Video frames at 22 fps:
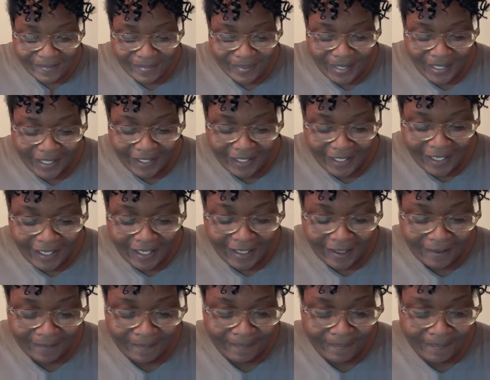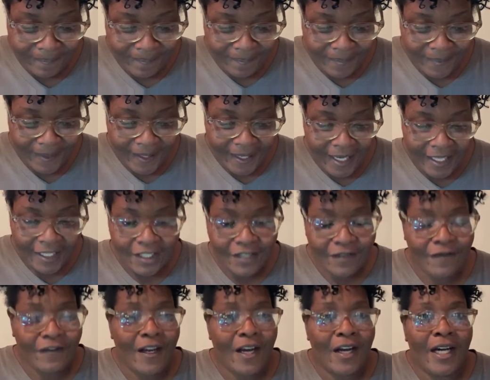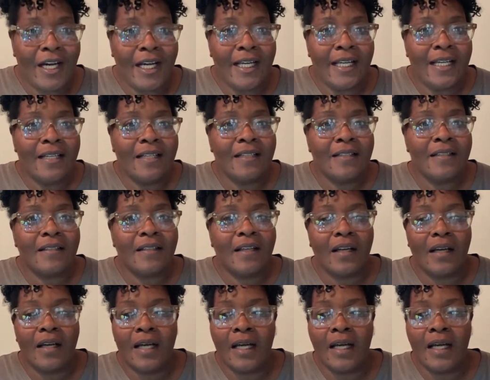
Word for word: But um, Echeverias